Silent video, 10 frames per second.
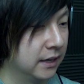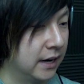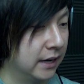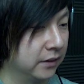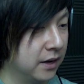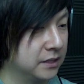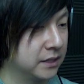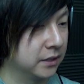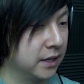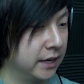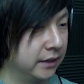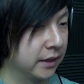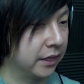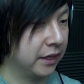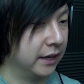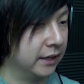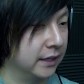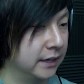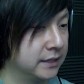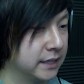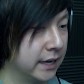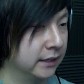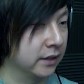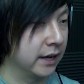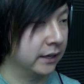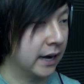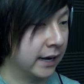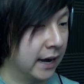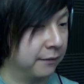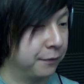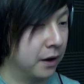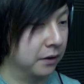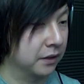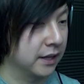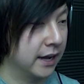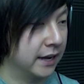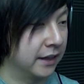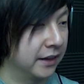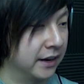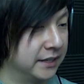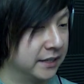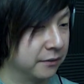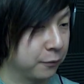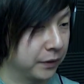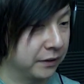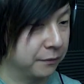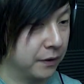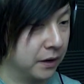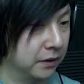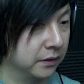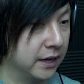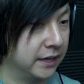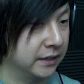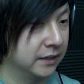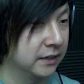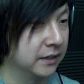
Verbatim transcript: I lost the light. The thing that it said, like, I gotta follow the light, and then I didn't freaking follow the light.